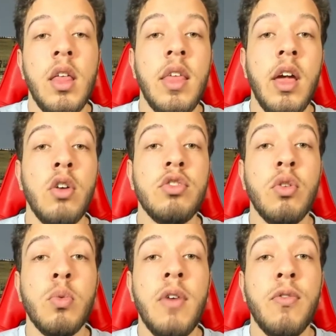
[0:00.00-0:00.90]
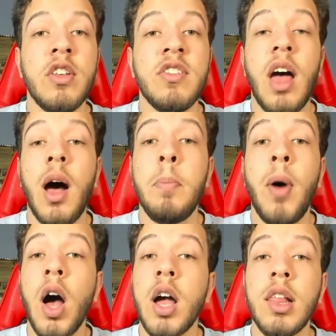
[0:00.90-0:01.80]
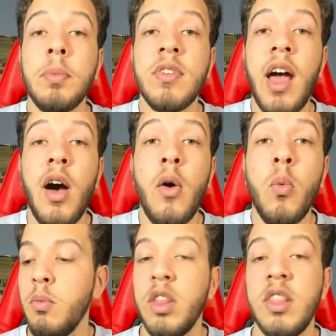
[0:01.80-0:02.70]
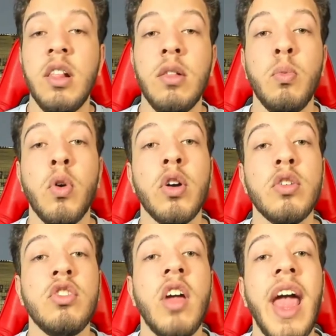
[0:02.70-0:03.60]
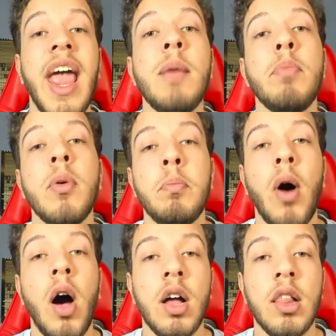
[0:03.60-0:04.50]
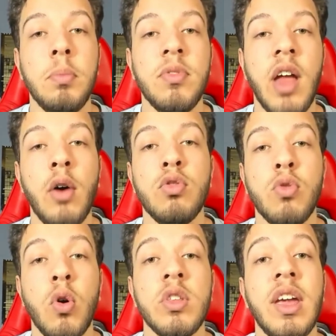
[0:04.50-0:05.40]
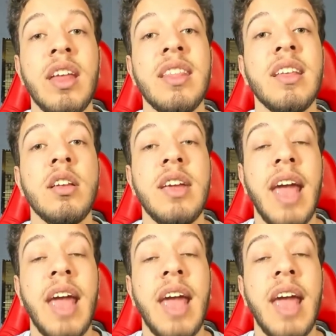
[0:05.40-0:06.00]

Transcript: They also reference Apocalypse Now with the words Ape Apocalypse Now scrolled in the